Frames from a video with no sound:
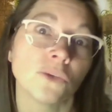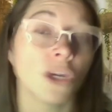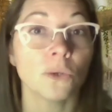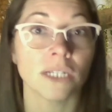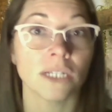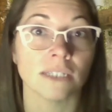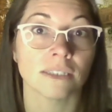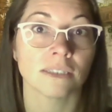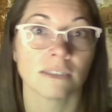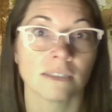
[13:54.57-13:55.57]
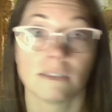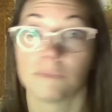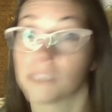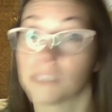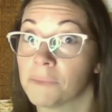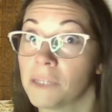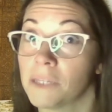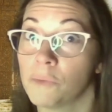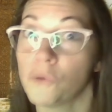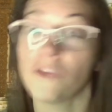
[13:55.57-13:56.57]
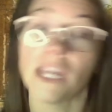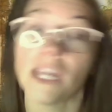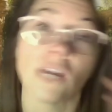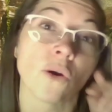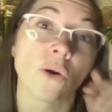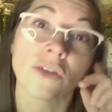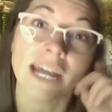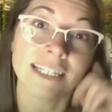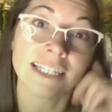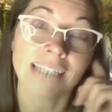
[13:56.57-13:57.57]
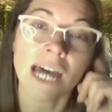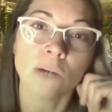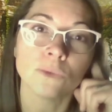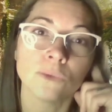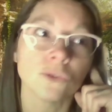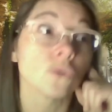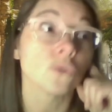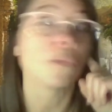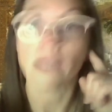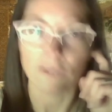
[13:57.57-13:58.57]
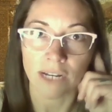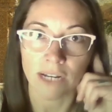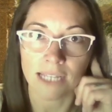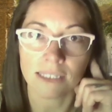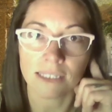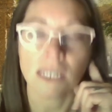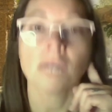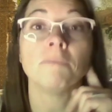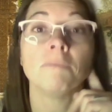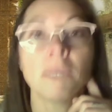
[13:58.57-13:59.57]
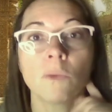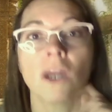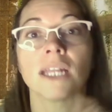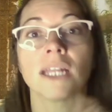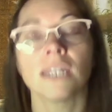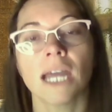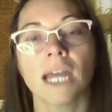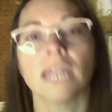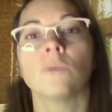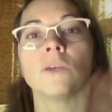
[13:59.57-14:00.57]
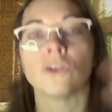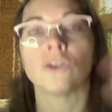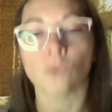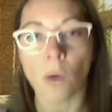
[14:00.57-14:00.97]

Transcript: notice something moving or that sound or whatever it is. Meanwhile, at night, when you're